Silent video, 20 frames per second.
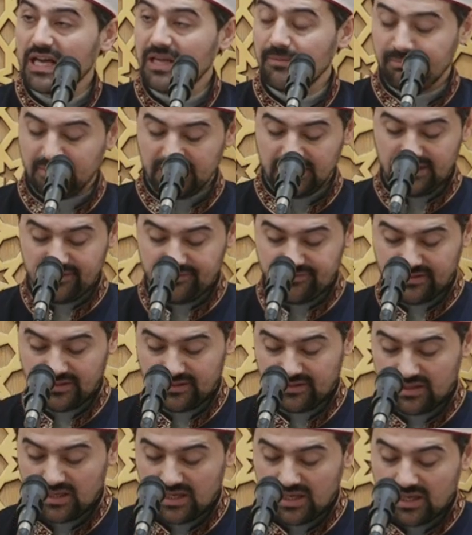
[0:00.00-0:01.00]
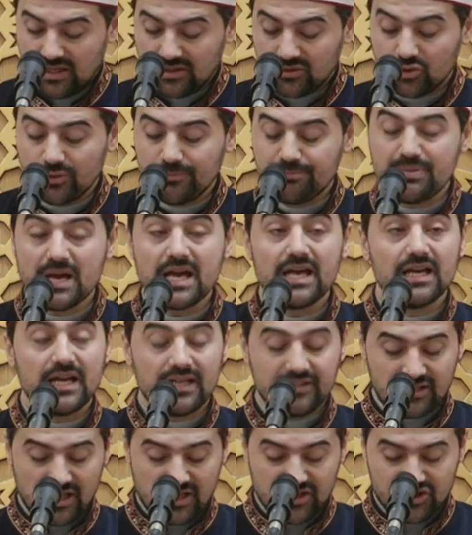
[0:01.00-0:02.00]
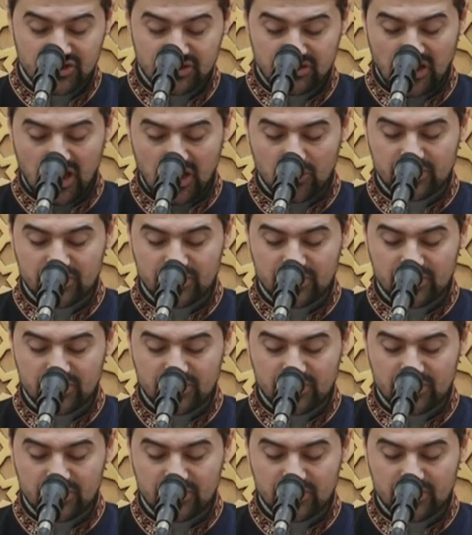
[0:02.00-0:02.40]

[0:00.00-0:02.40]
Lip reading: a believer to pay attention to